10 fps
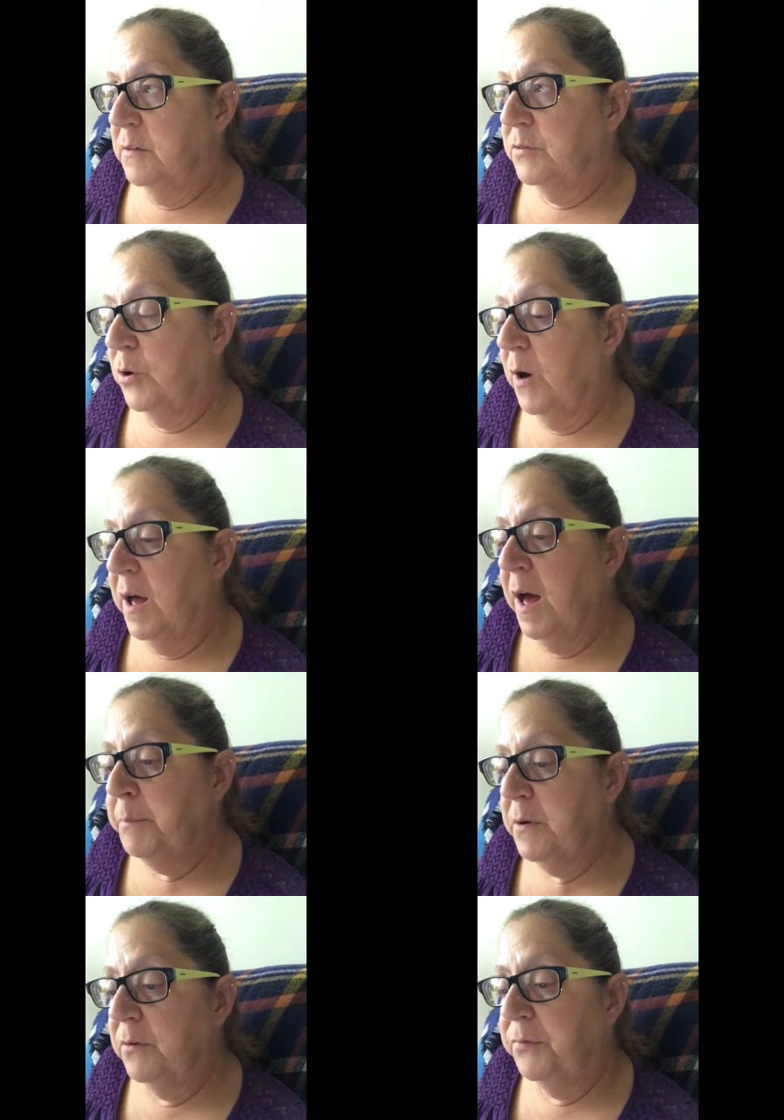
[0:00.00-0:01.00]
So I
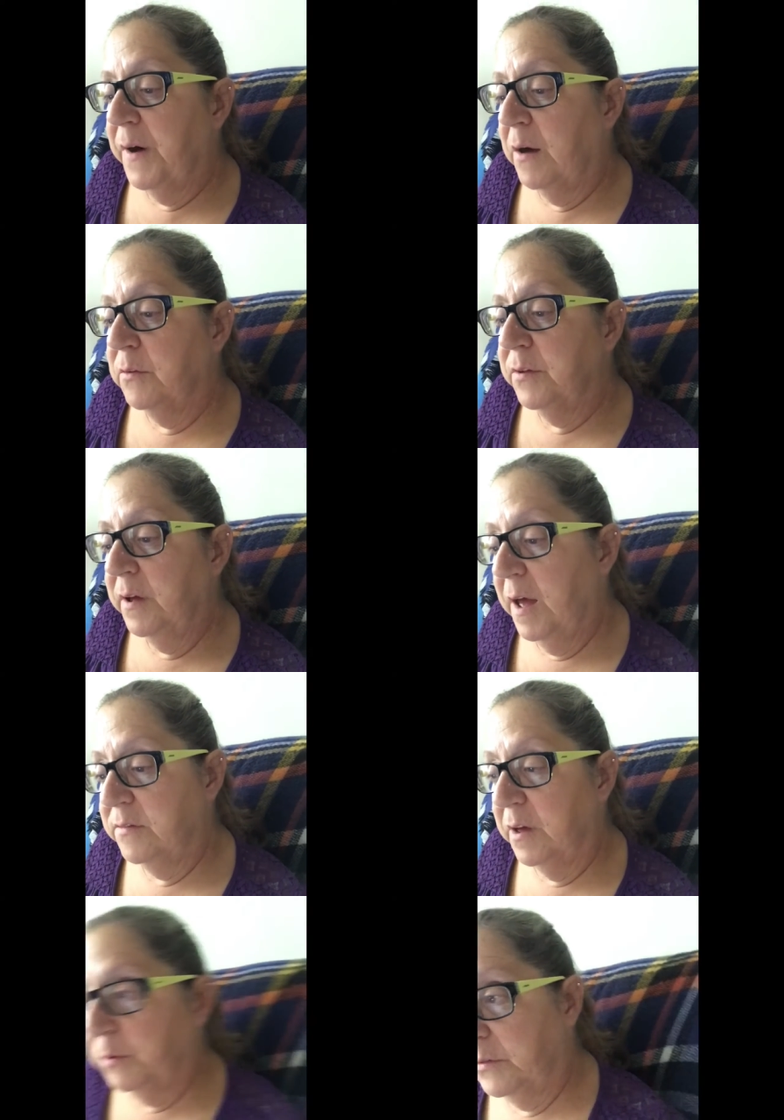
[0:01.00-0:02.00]
happen to have found,
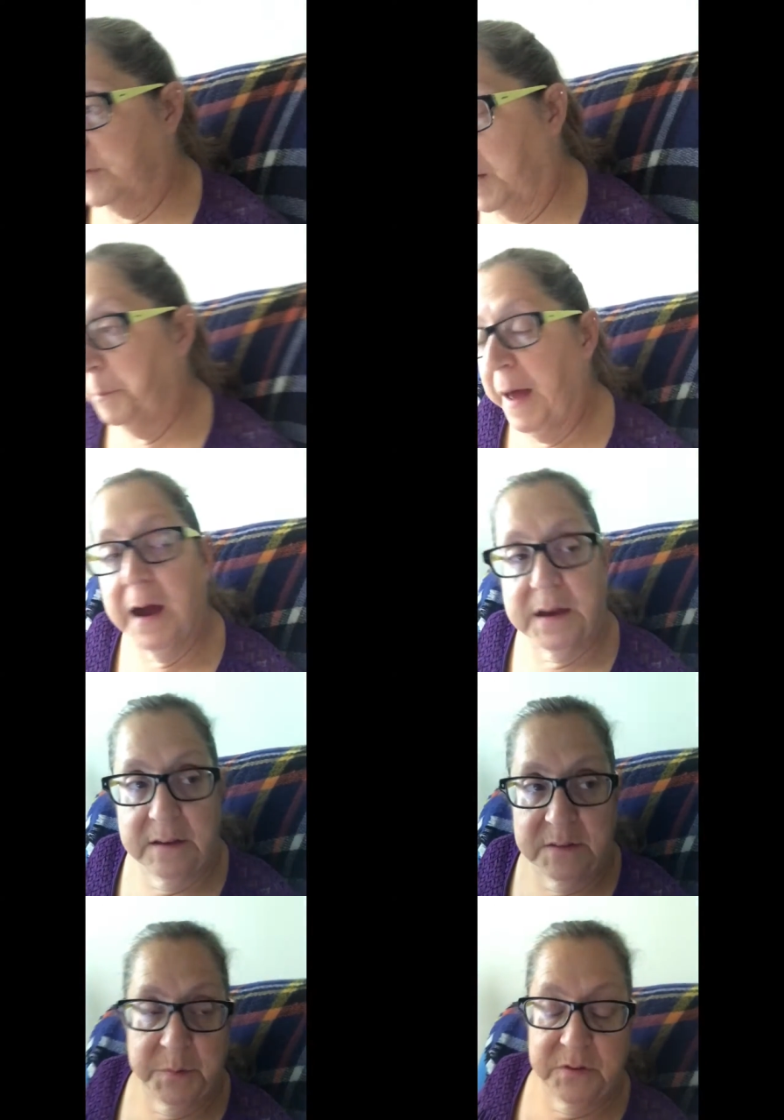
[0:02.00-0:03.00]
as I was
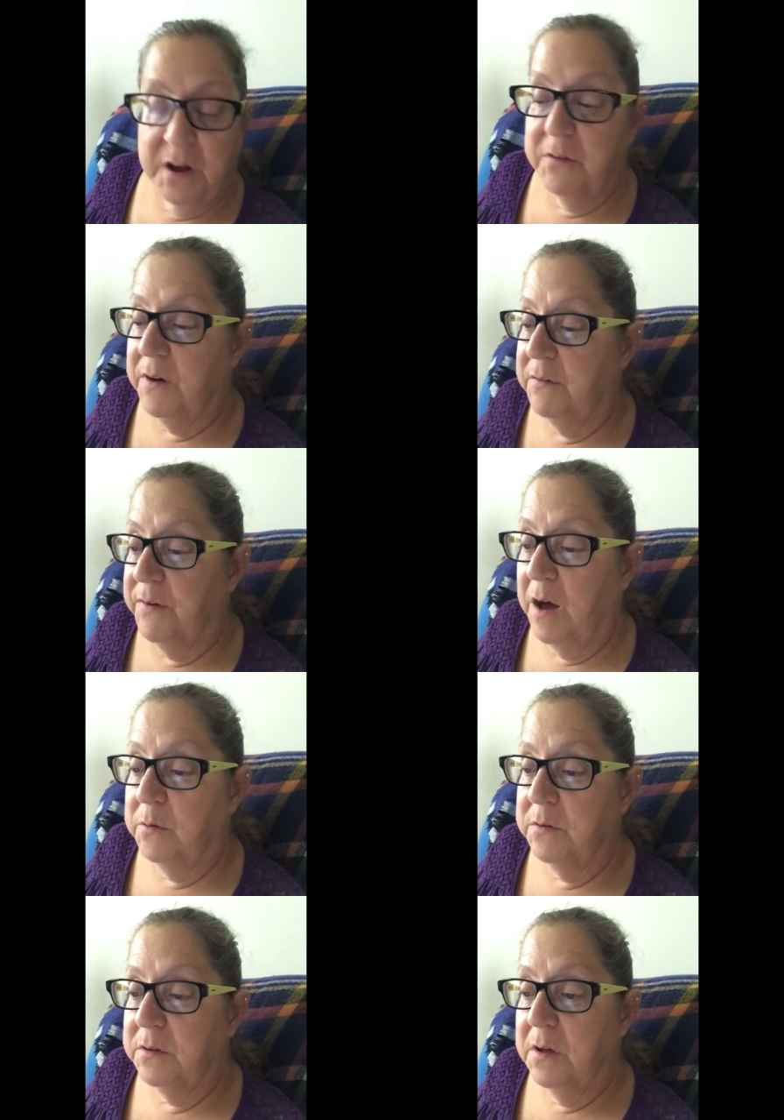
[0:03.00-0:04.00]
unpacking some stuff, I
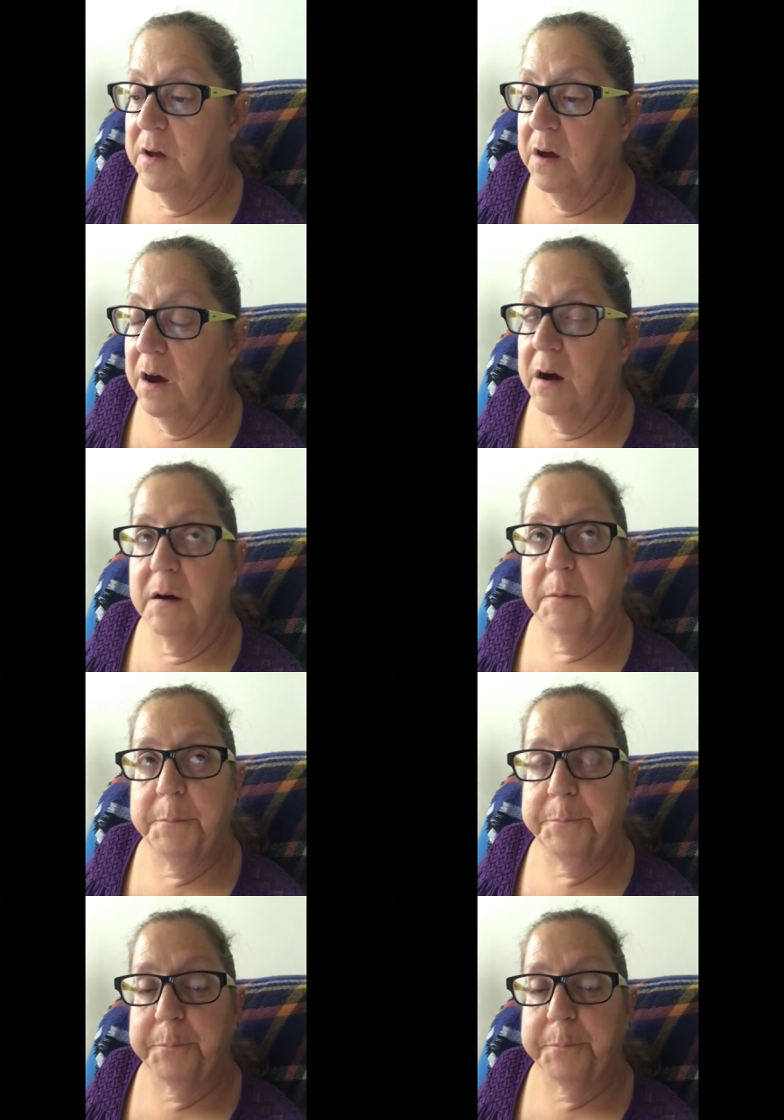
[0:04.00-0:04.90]
found um,